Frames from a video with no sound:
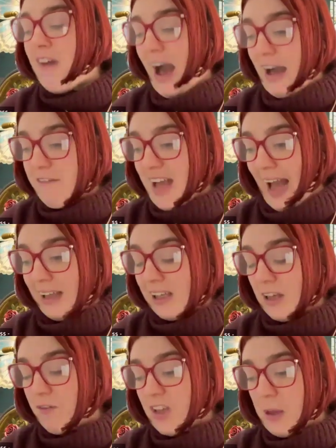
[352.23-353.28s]
by the
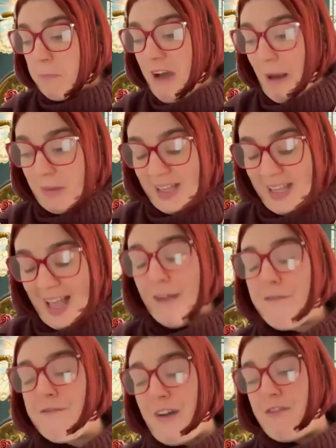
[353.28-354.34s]
Act of Supremacy
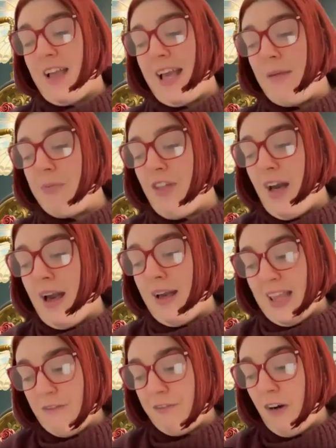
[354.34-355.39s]
of
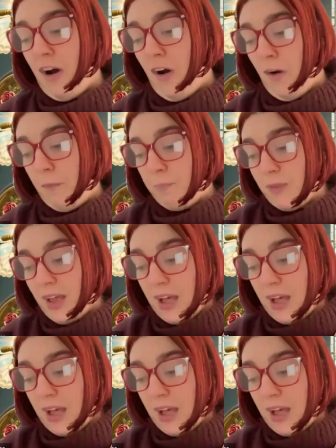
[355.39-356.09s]
1534.